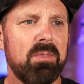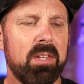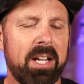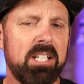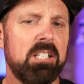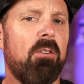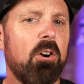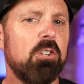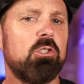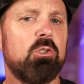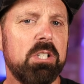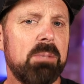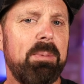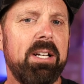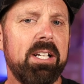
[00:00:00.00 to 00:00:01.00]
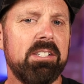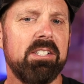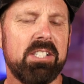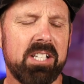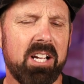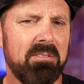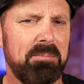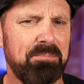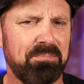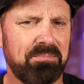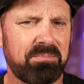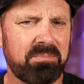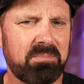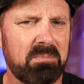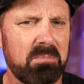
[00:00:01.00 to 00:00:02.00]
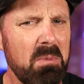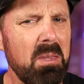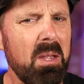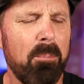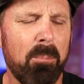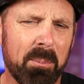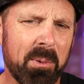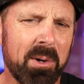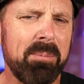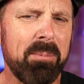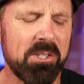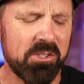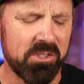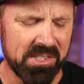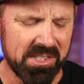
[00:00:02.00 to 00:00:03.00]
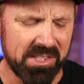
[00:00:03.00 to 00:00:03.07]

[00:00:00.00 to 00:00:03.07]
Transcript: like as far as crispiness and stuff, pretty much the